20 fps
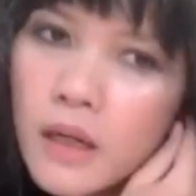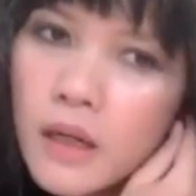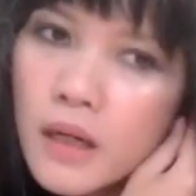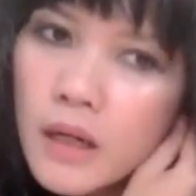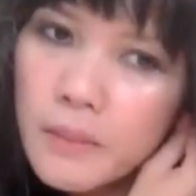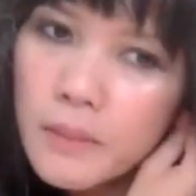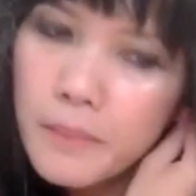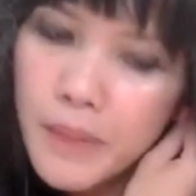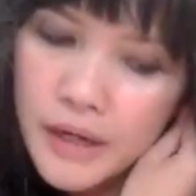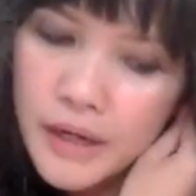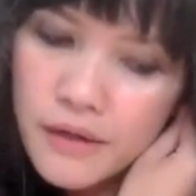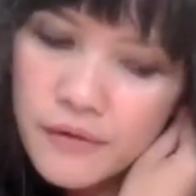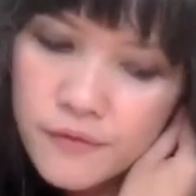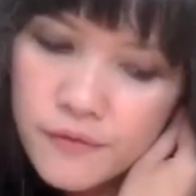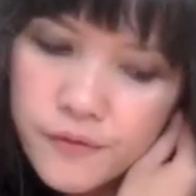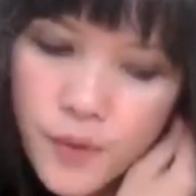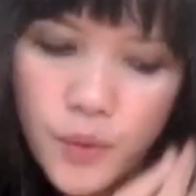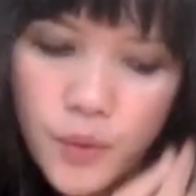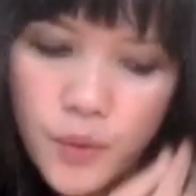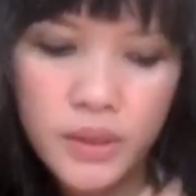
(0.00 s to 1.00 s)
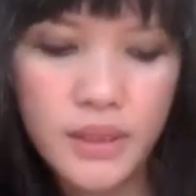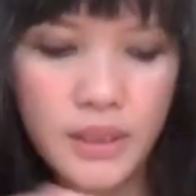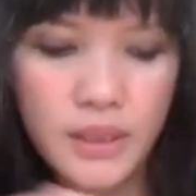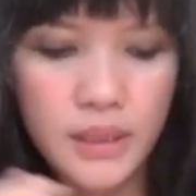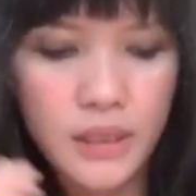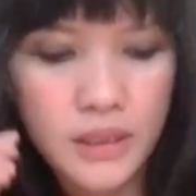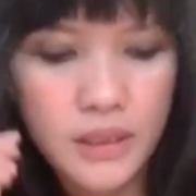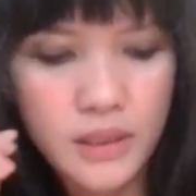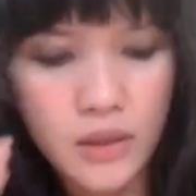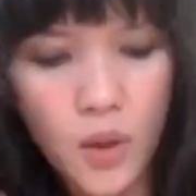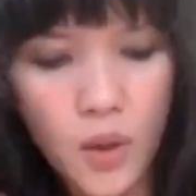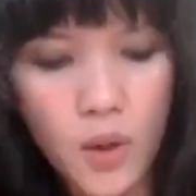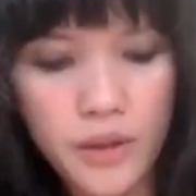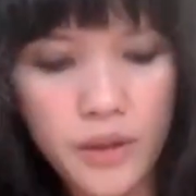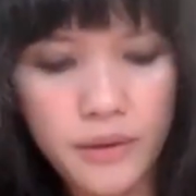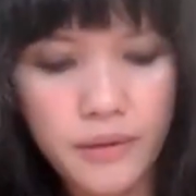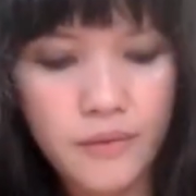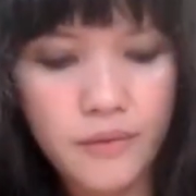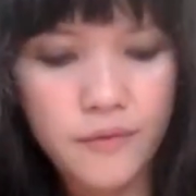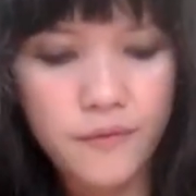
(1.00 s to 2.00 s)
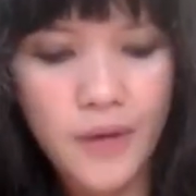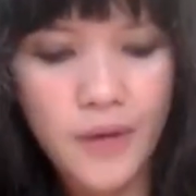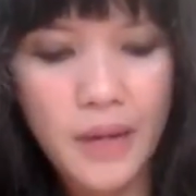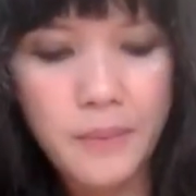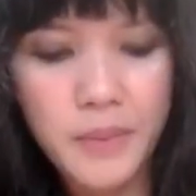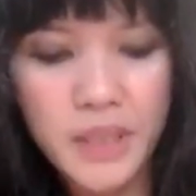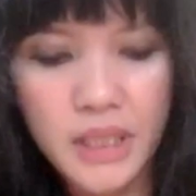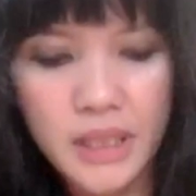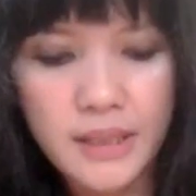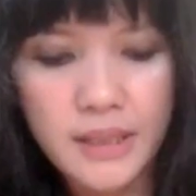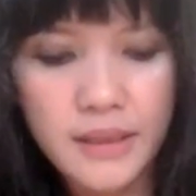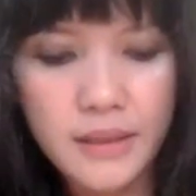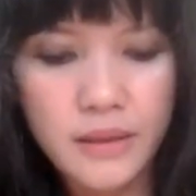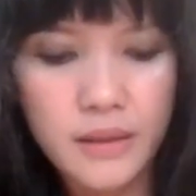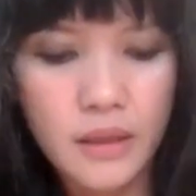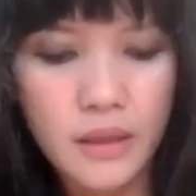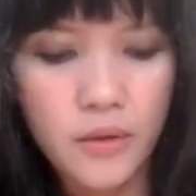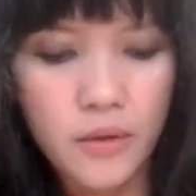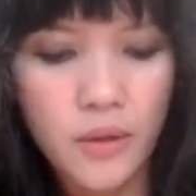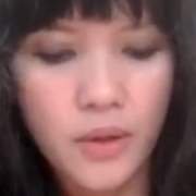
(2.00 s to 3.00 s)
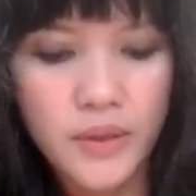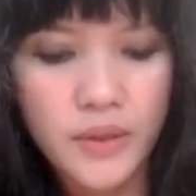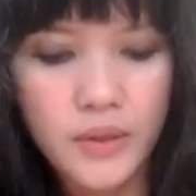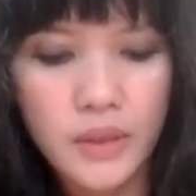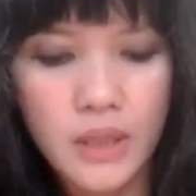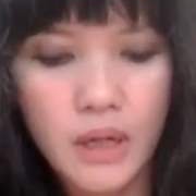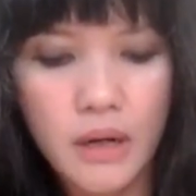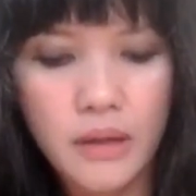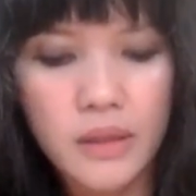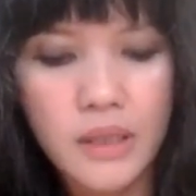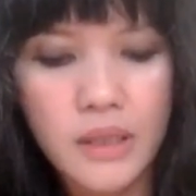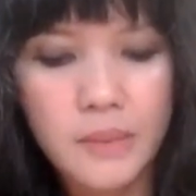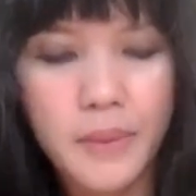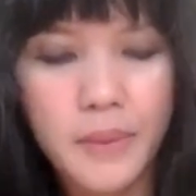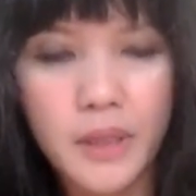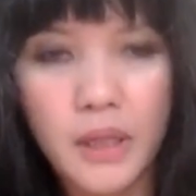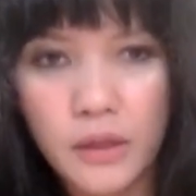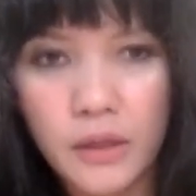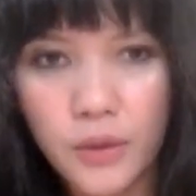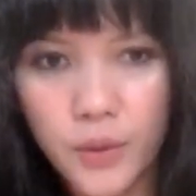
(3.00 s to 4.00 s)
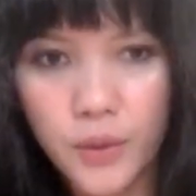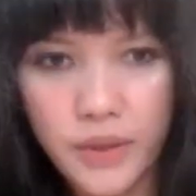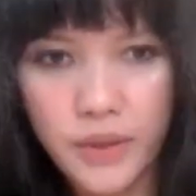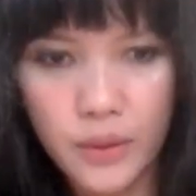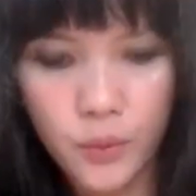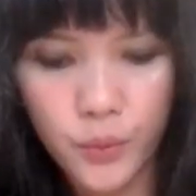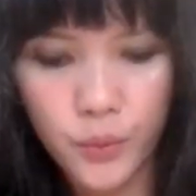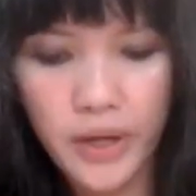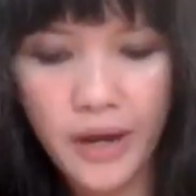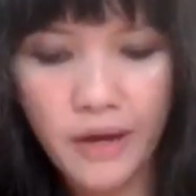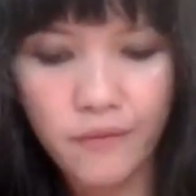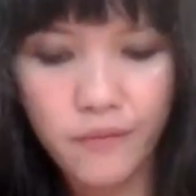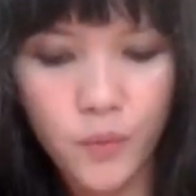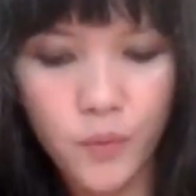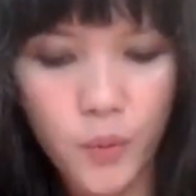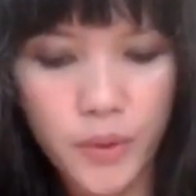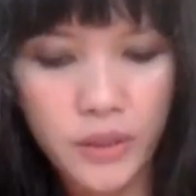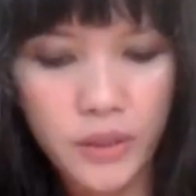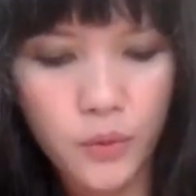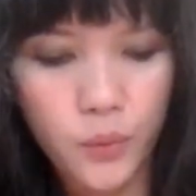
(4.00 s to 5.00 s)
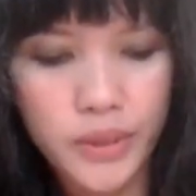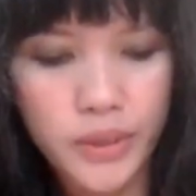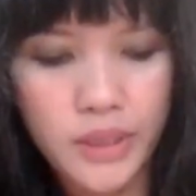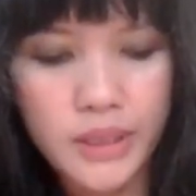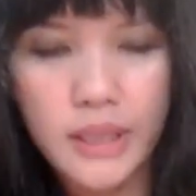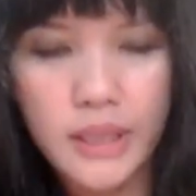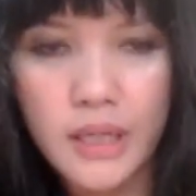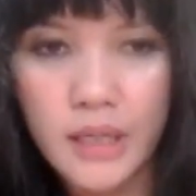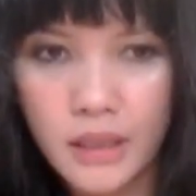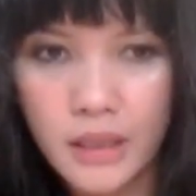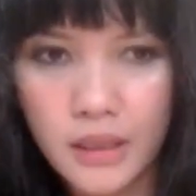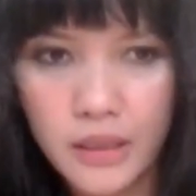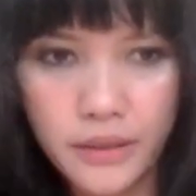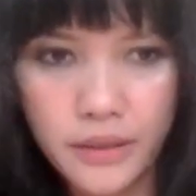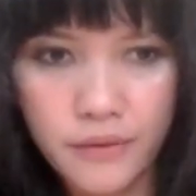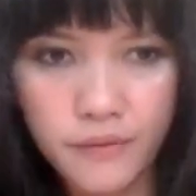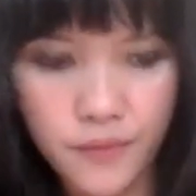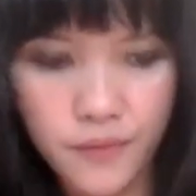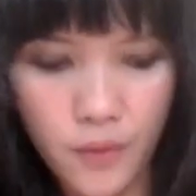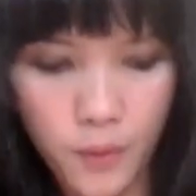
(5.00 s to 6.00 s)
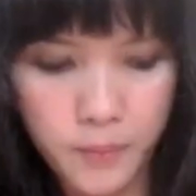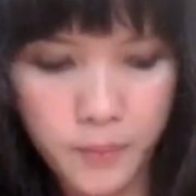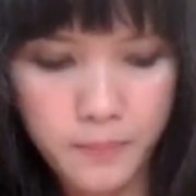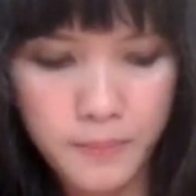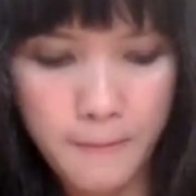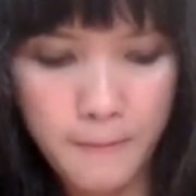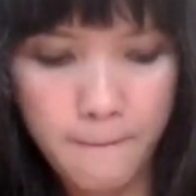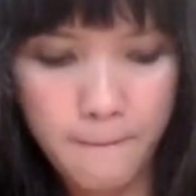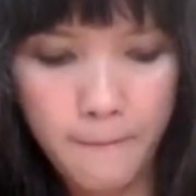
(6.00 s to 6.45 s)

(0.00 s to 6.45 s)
My focus is on feminists across the archipelago that we have worked with and learned from.